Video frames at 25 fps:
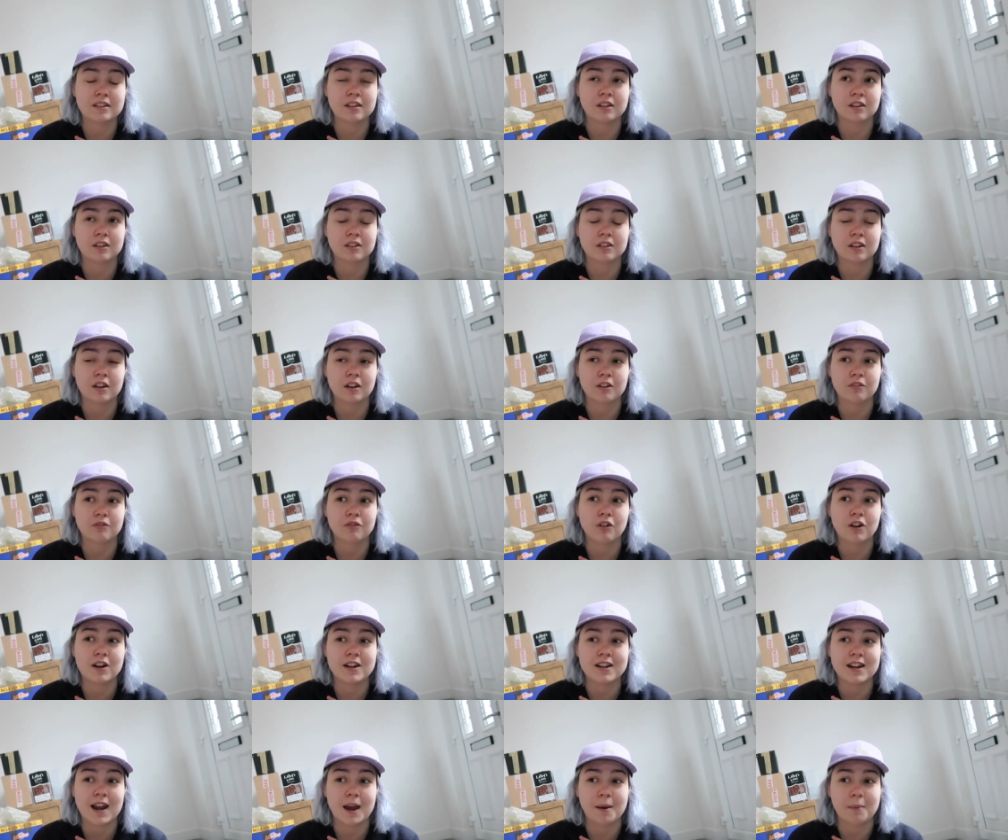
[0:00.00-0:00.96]
so so
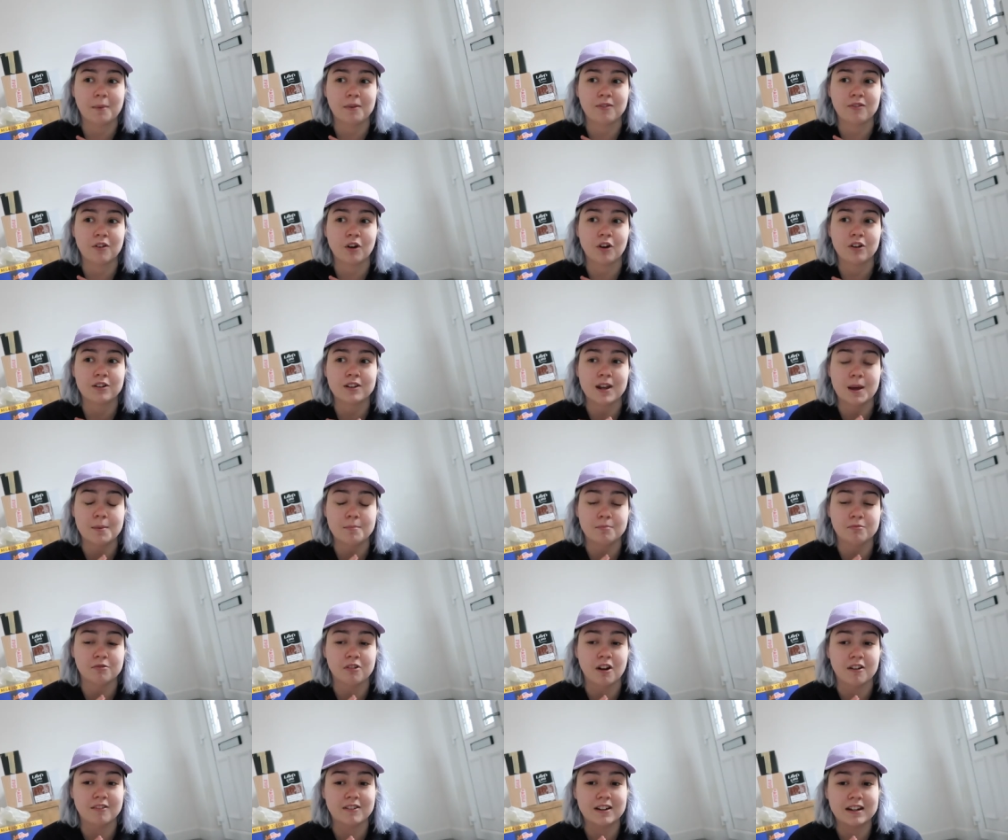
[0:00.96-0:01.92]
right now we've got a
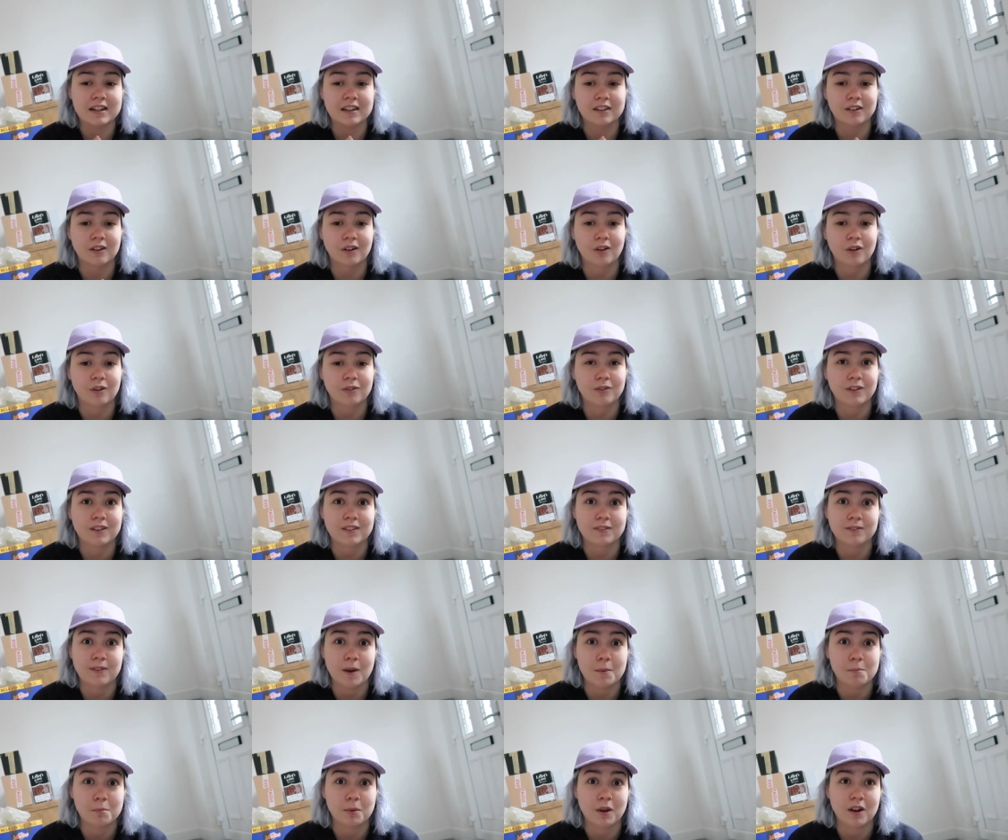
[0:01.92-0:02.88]
temporary slot for
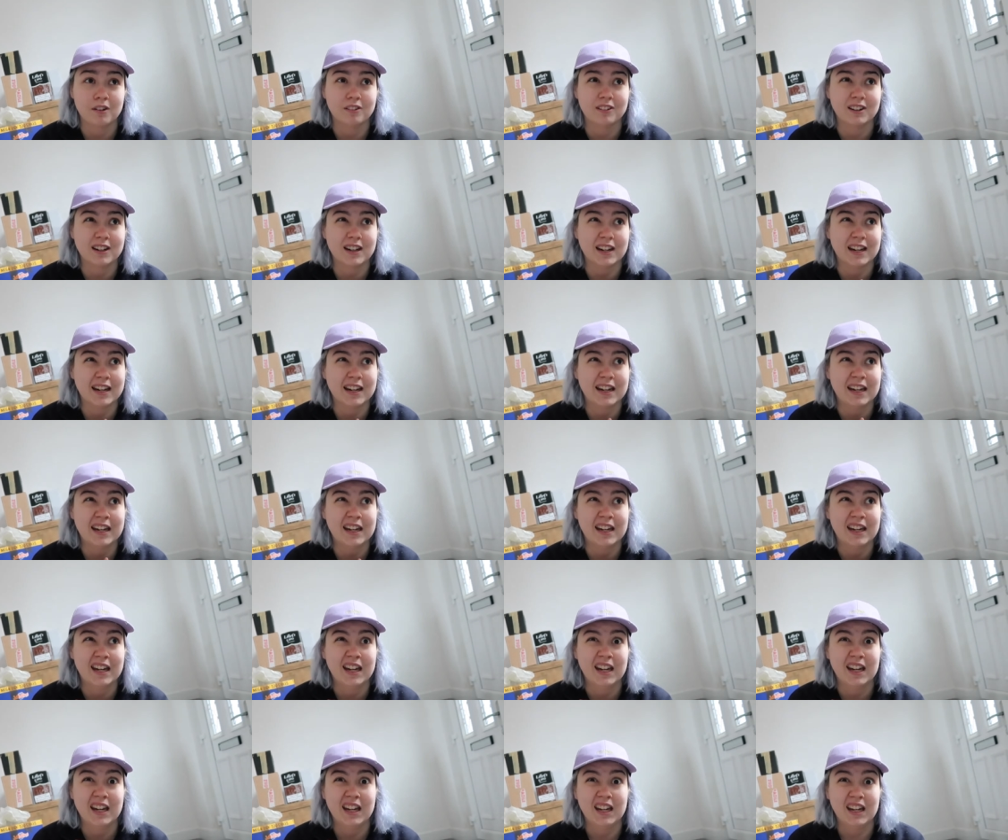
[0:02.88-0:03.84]
February
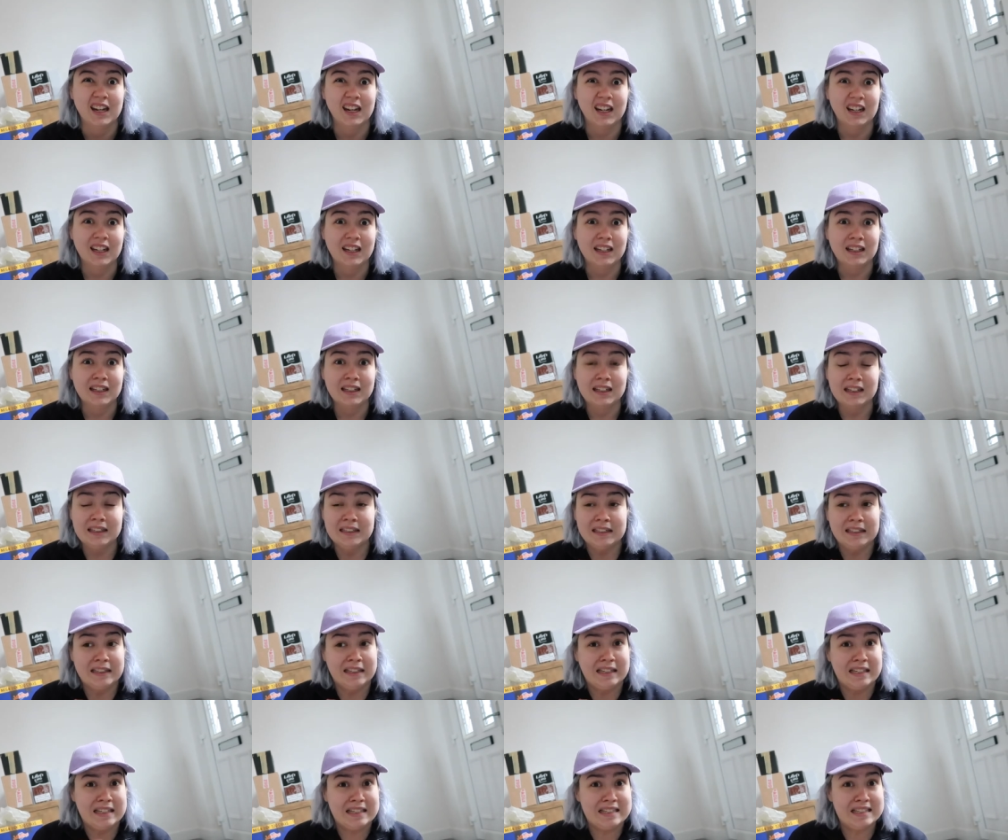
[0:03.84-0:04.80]

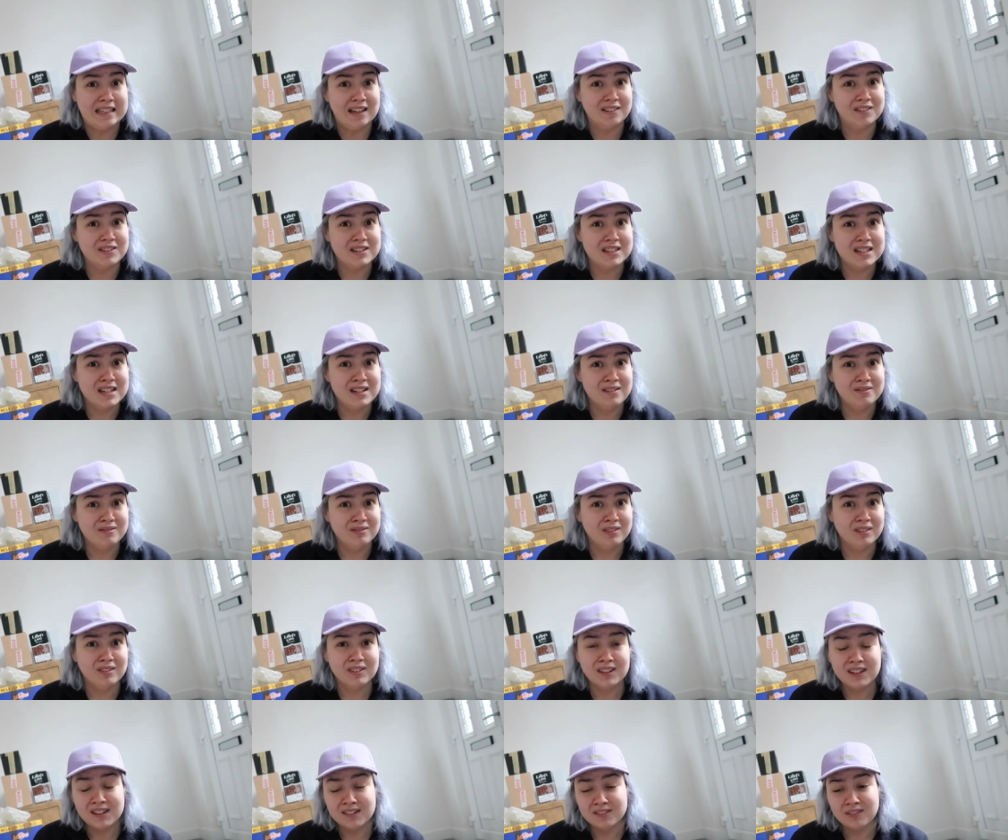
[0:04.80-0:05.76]
17th
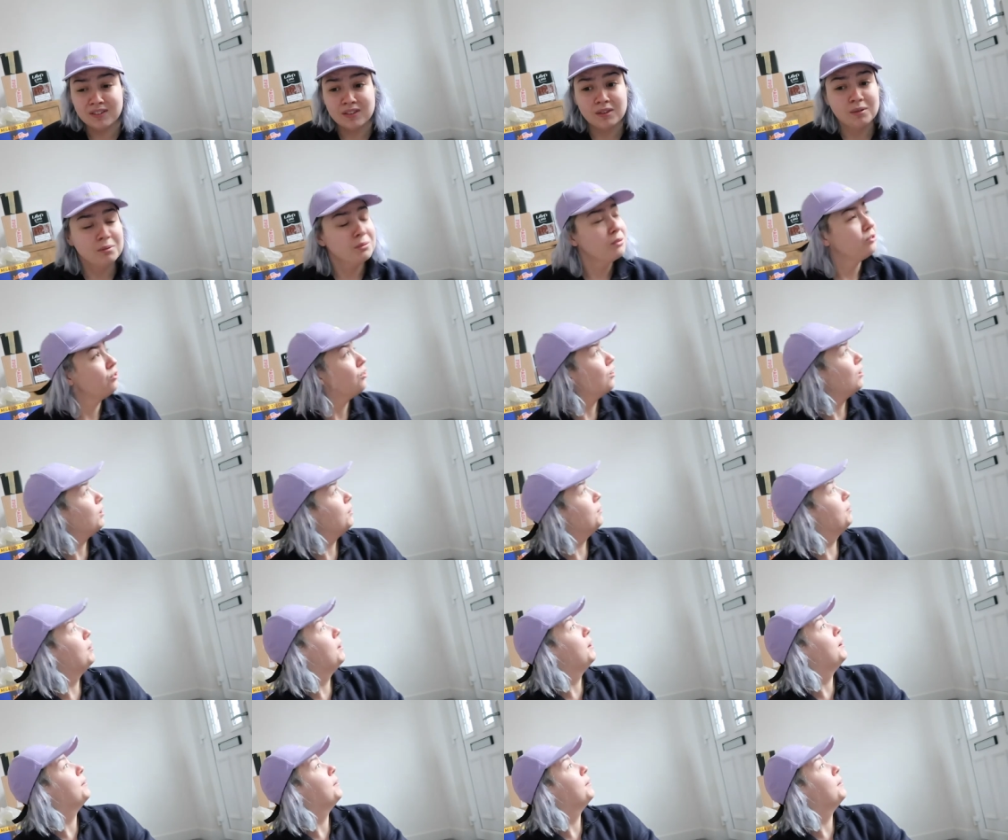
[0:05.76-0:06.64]
I think for the wardrobe